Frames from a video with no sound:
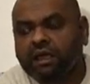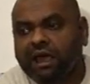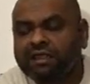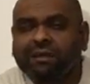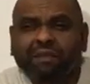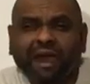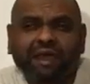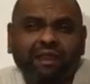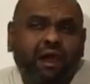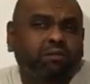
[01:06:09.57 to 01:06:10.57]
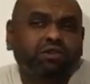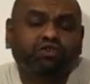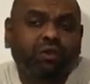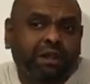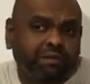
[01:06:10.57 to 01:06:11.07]
And they're paying up to
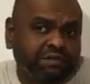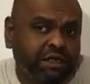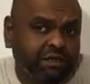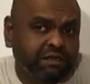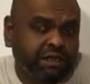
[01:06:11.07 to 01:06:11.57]
20%